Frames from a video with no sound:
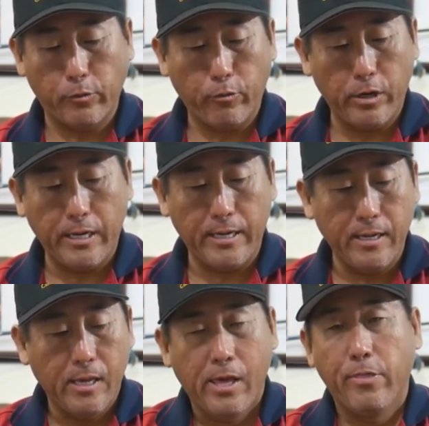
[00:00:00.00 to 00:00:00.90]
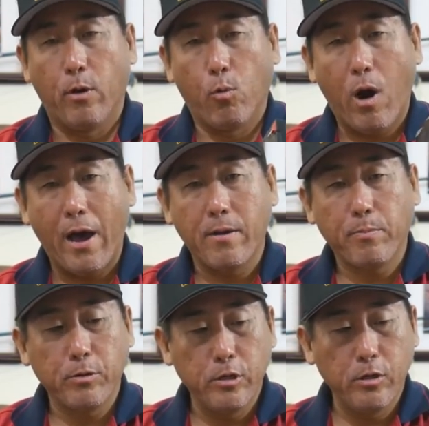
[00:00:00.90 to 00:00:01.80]
free. They're
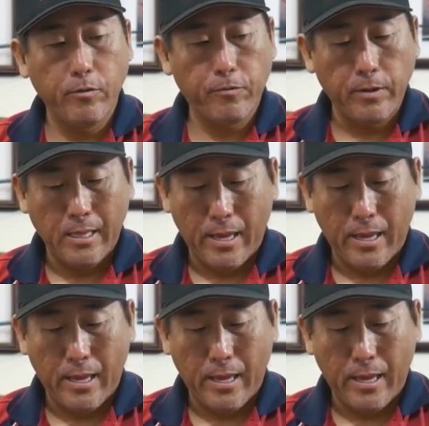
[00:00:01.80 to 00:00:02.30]
waterproof.